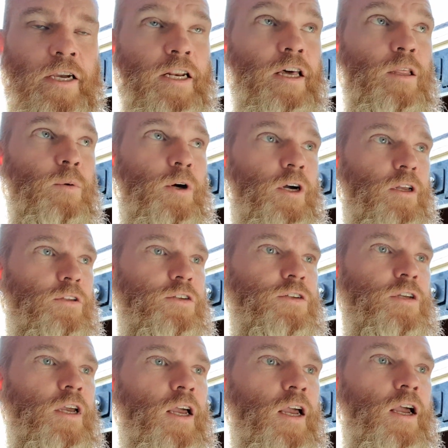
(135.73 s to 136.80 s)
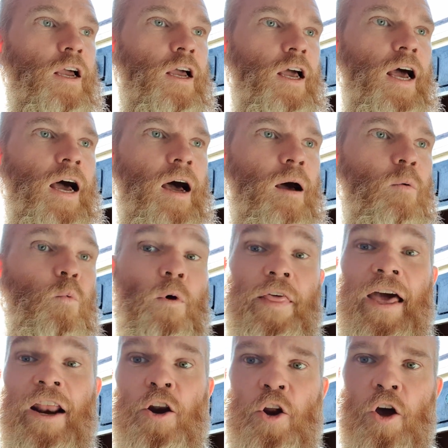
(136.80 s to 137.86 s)
In other words,
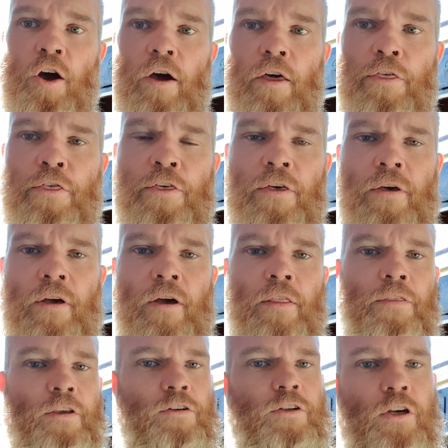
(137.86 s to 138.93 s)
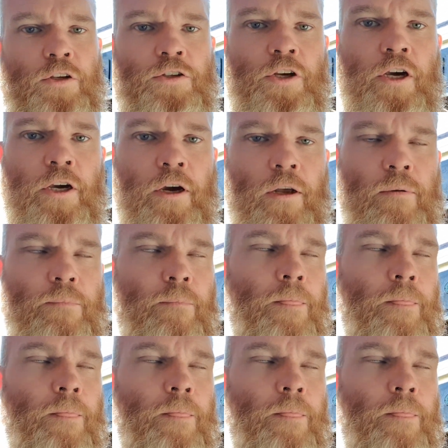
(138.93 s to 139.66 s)
without an earth, there's no circuit.